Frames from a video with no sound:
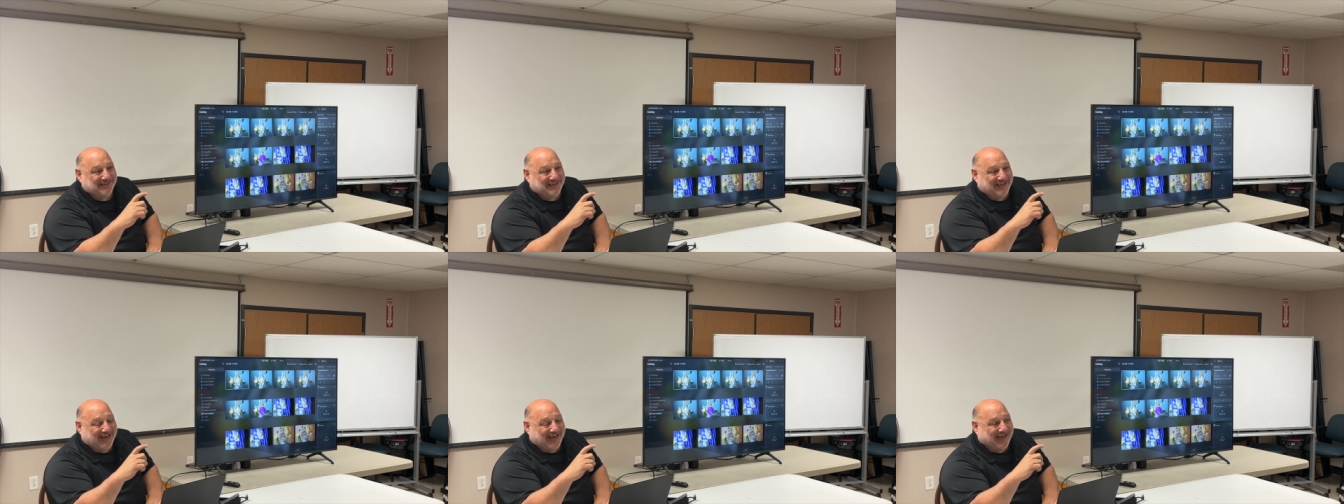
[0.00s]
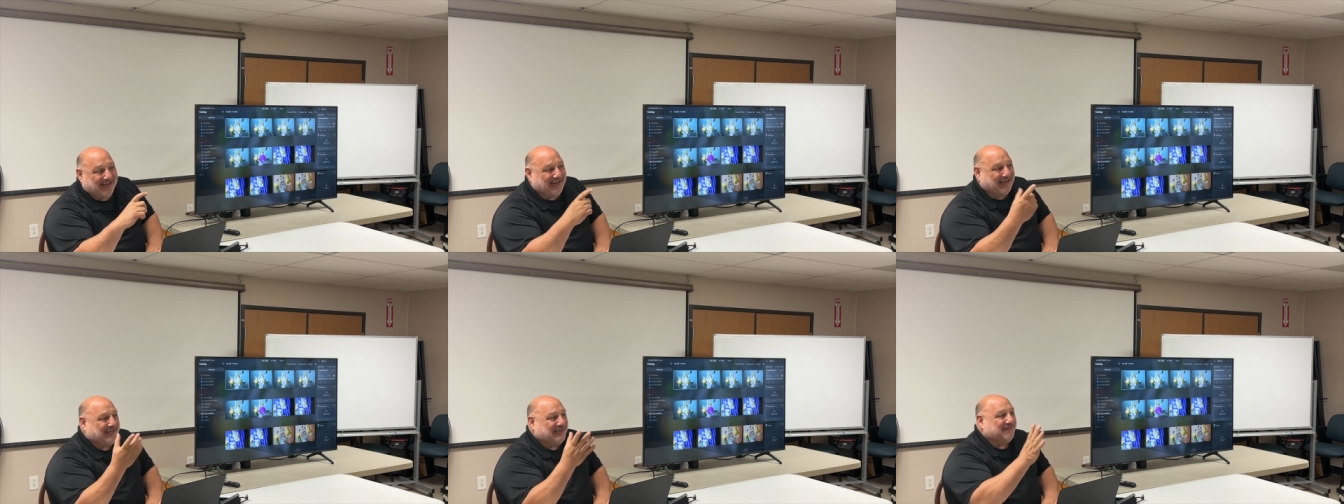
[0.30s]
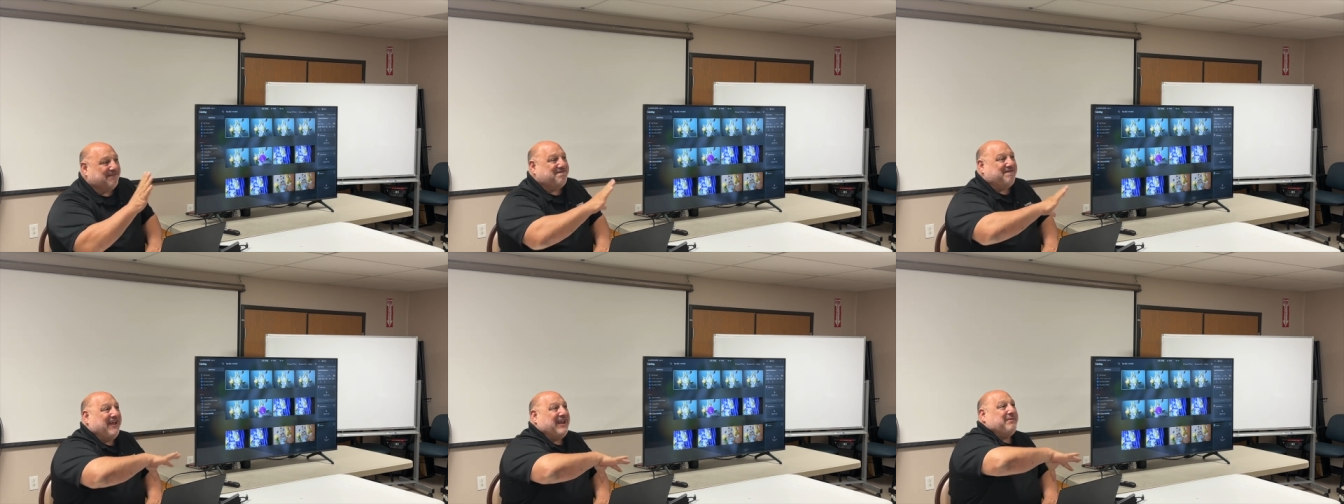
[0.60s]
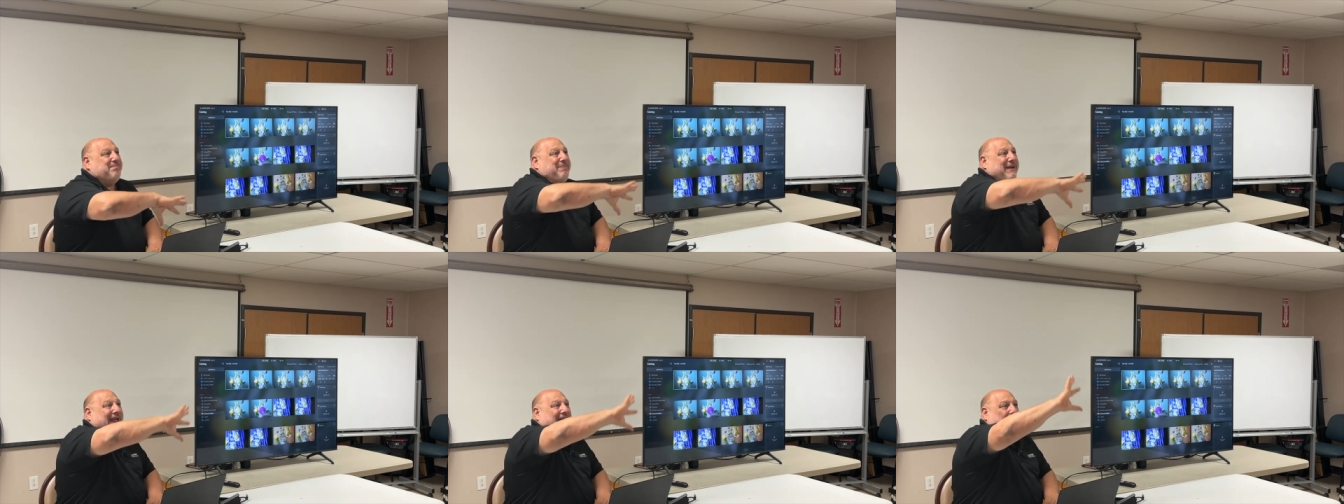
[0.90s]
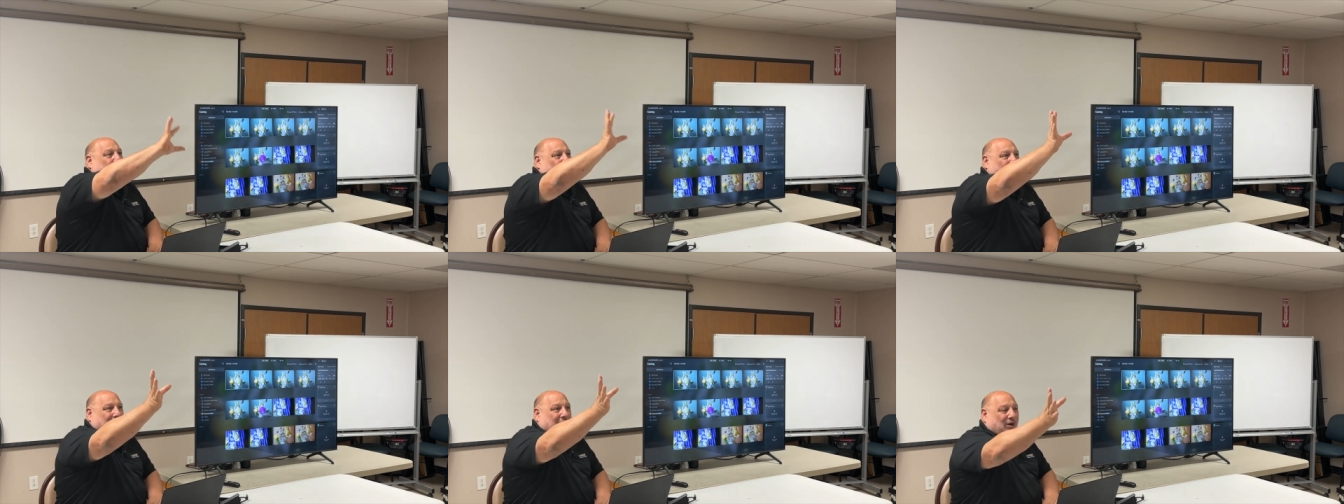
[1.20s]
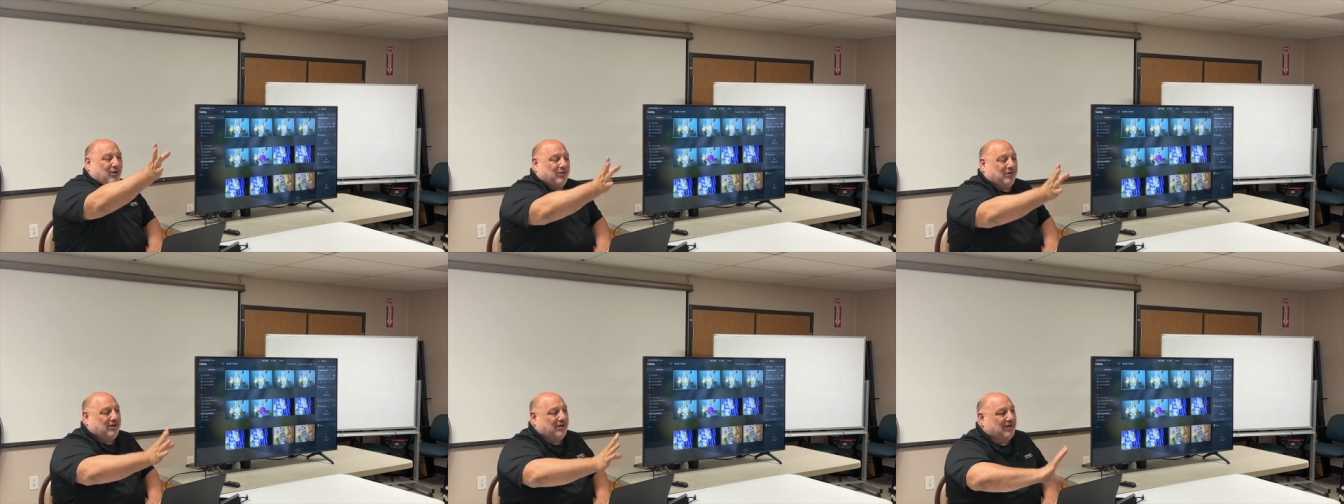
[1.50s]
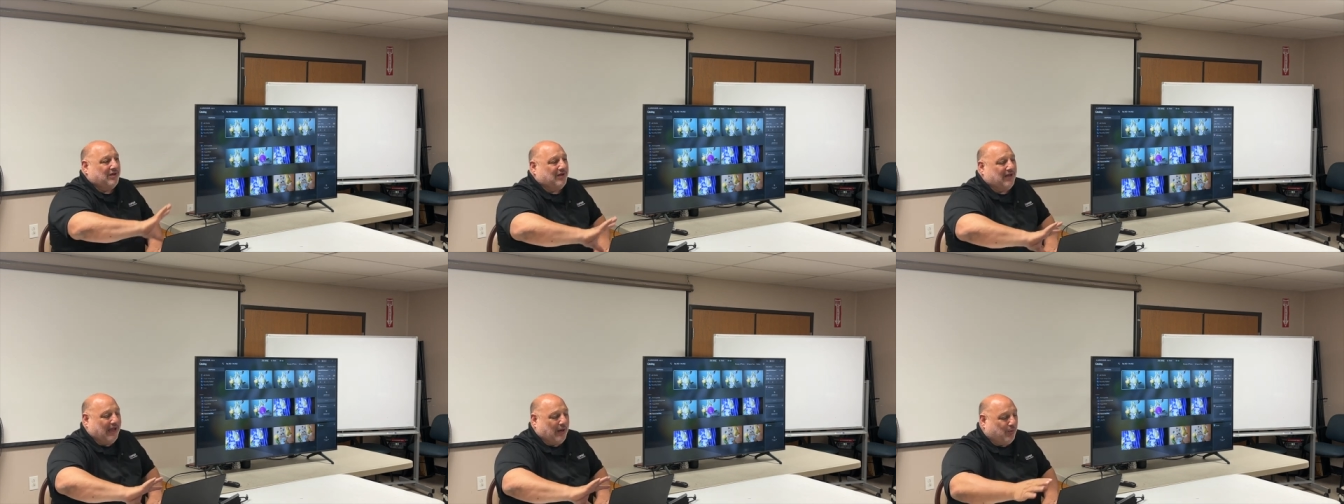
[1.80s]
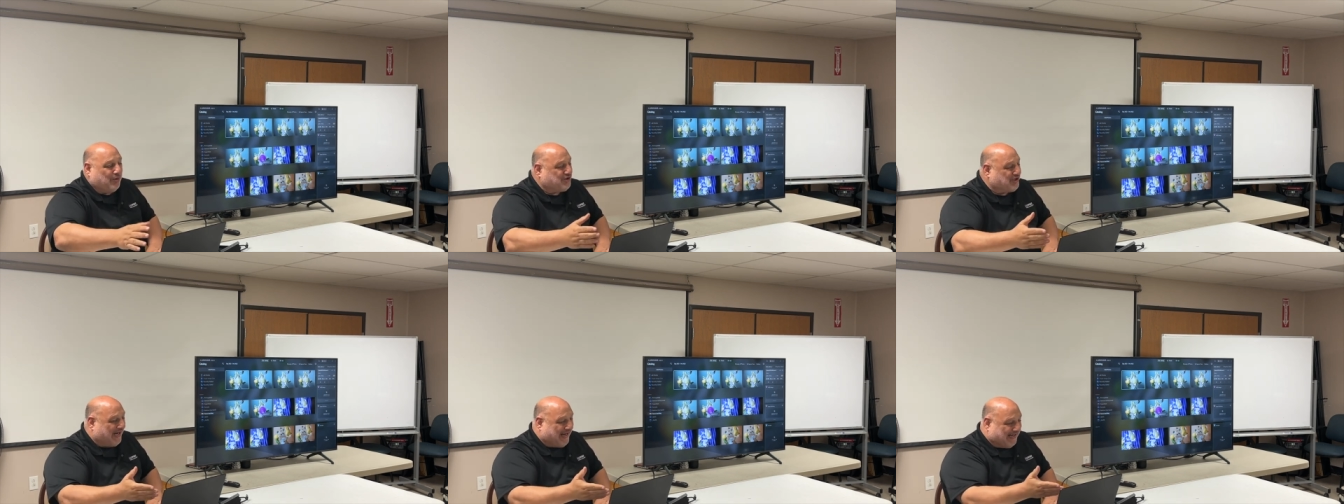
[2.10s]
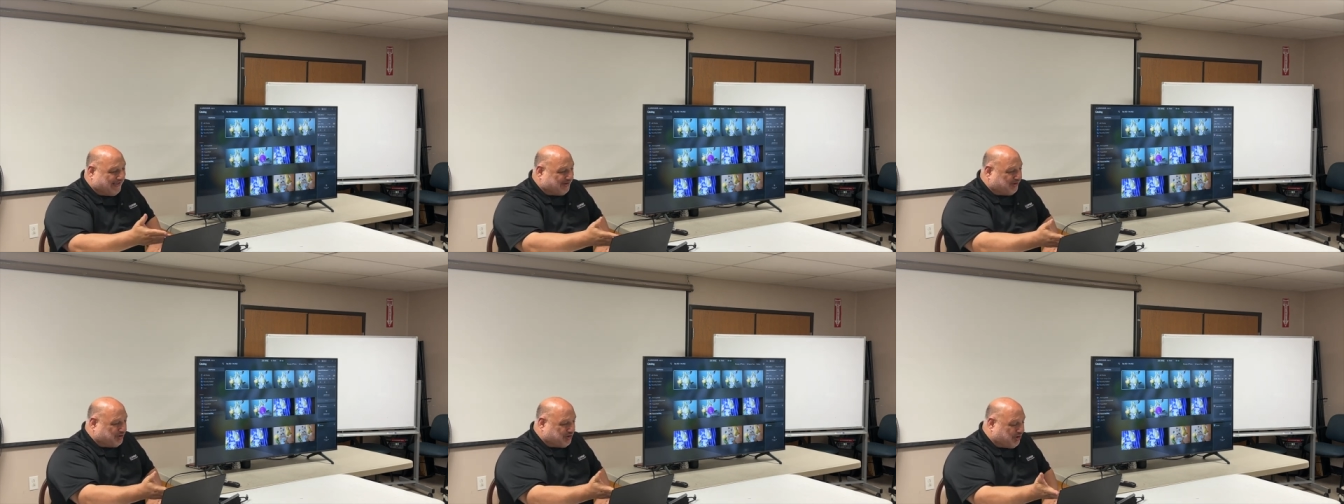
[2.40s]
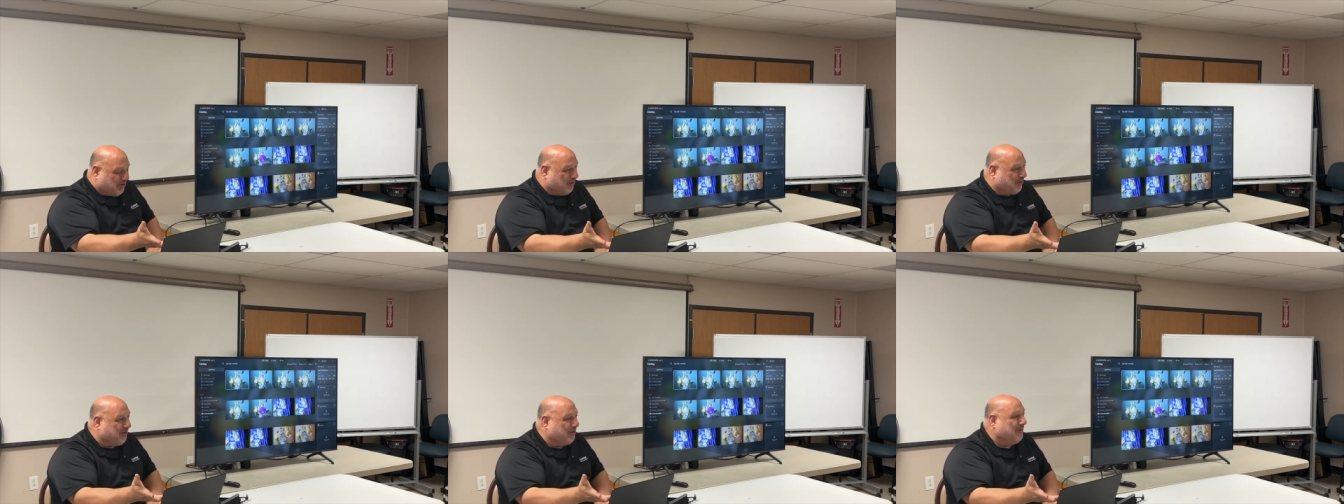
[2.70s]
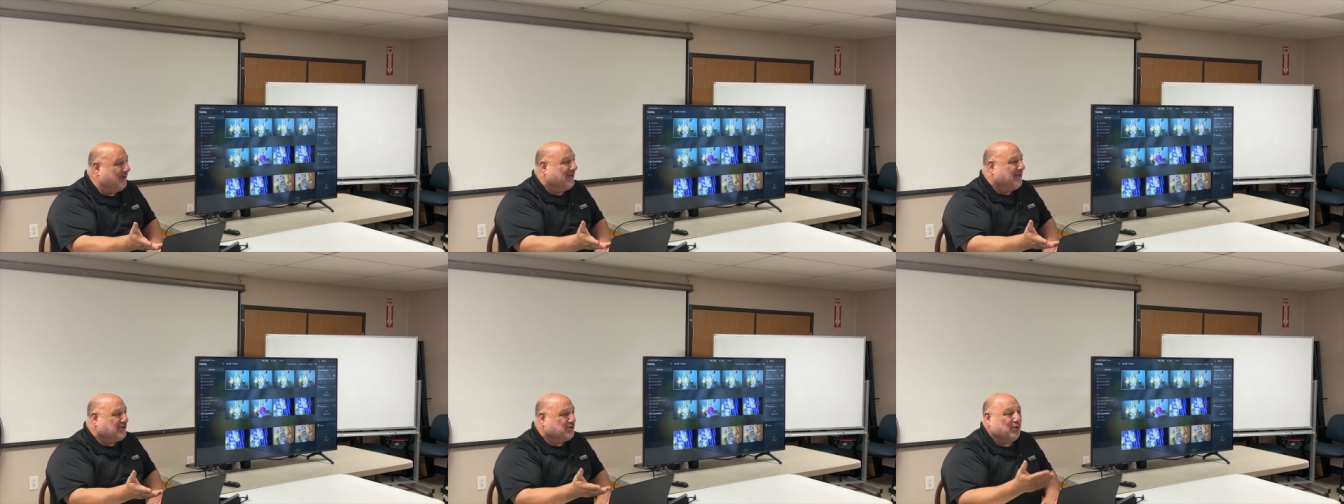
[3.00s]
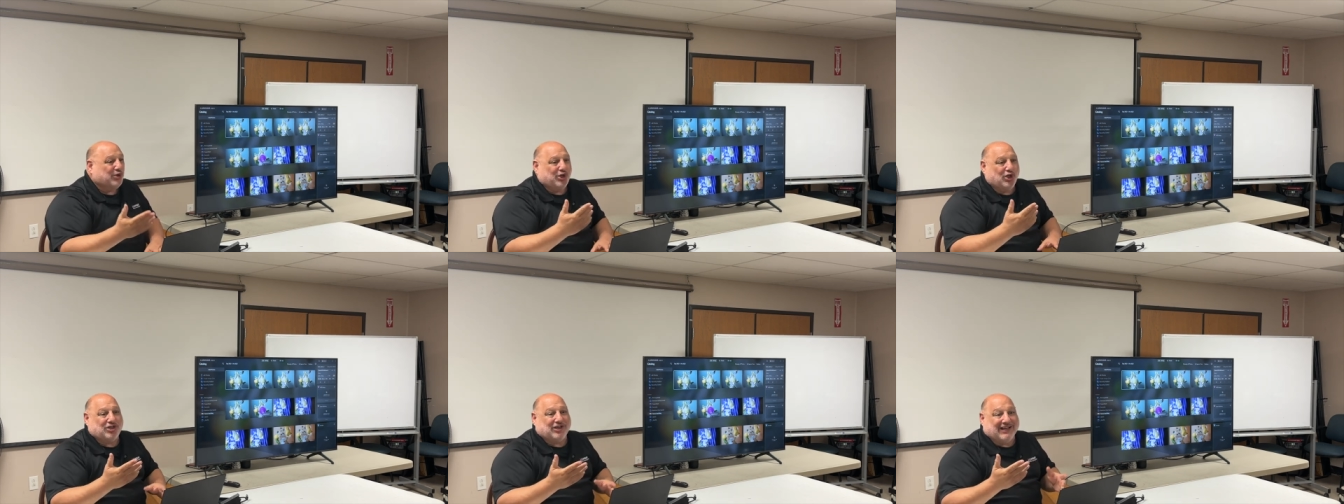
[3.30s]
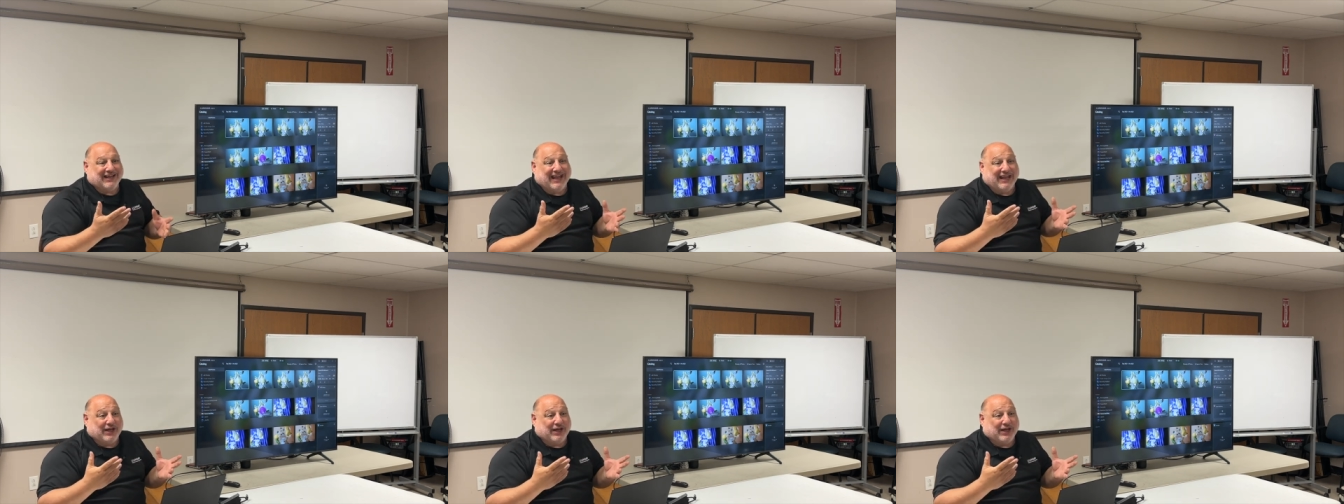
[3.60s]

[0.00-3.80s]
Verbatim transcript: and I did a fake background. I wish I had it to show you. So it looked like I